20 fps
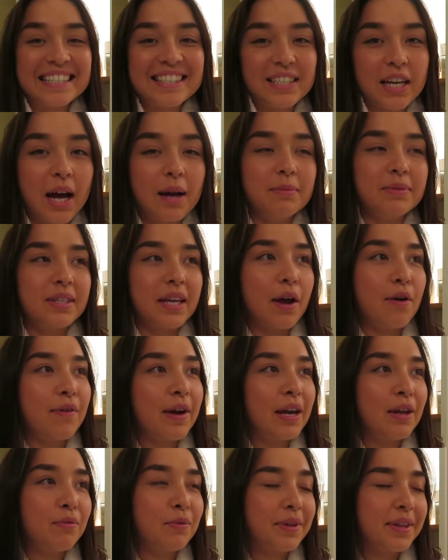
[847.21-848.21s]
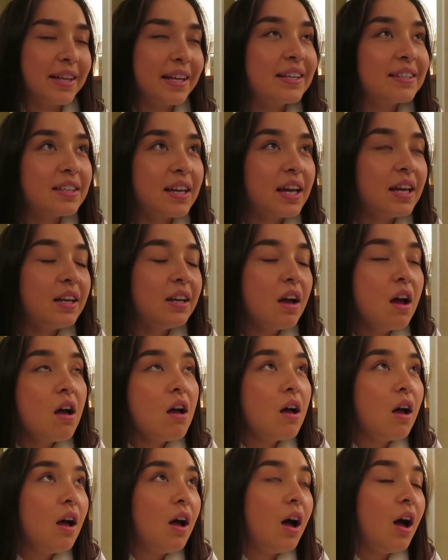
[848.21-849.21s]
it's time to get ready with Izzy
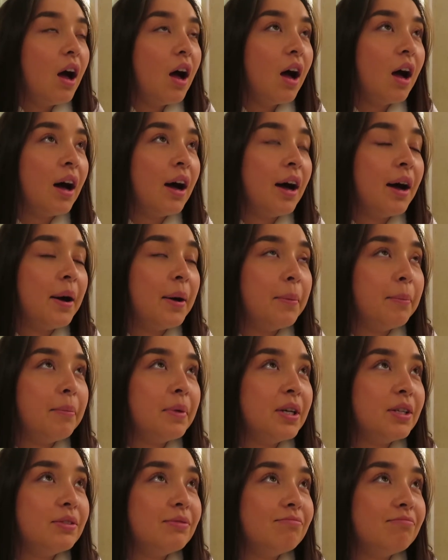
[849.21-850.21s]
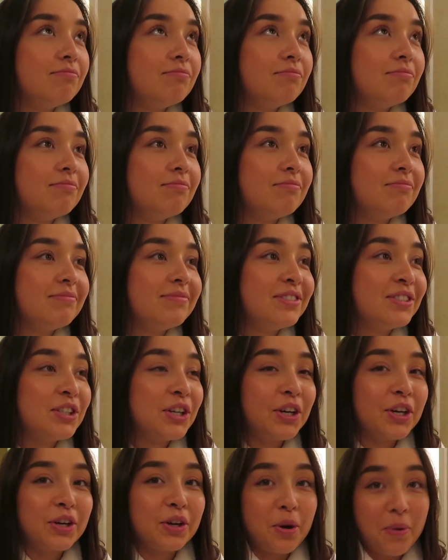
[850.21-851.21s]
to
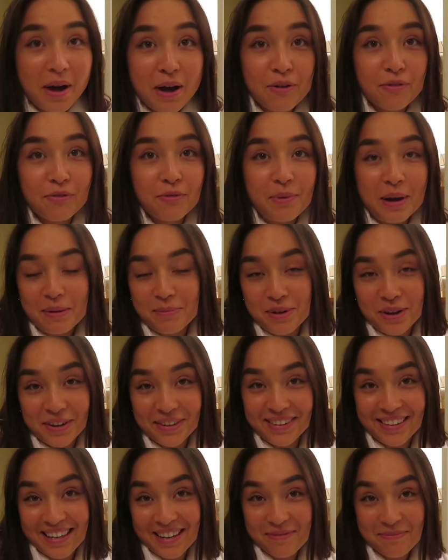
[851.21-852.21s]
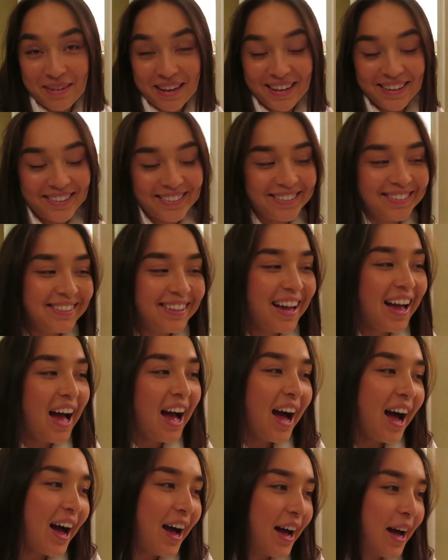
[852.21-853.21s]
go out for my birthday meal.
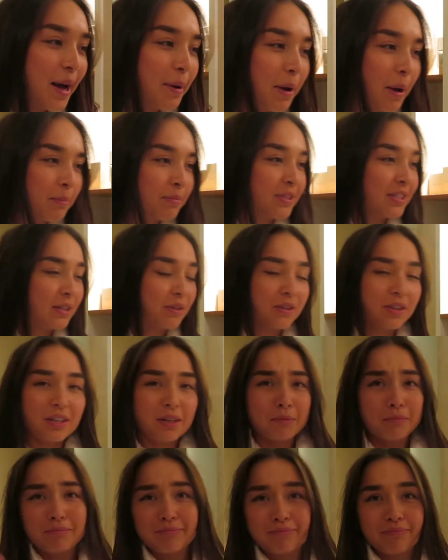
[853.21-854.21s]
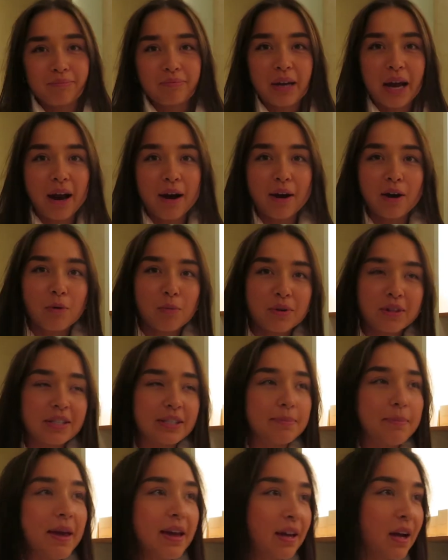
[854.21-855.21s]
I'm still gonna carry on with
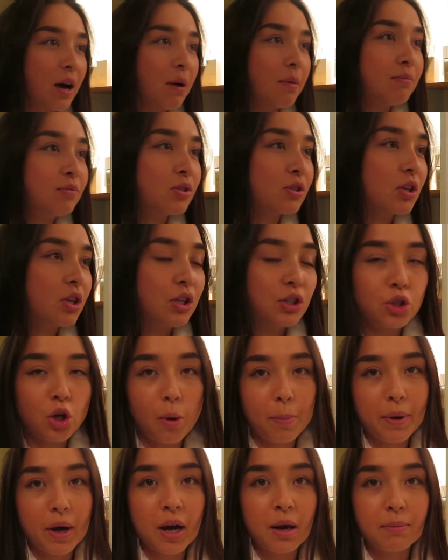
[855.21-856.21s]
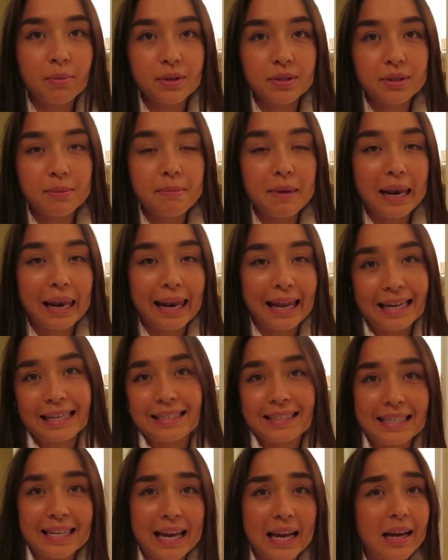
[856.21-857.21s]
this makeup. I'm just gonna top it up because I'm
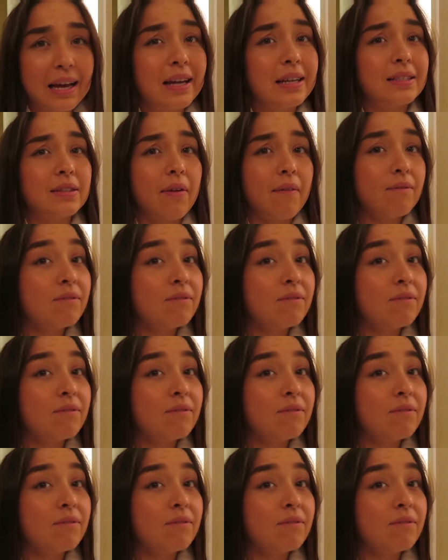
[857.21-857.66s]
lazy as.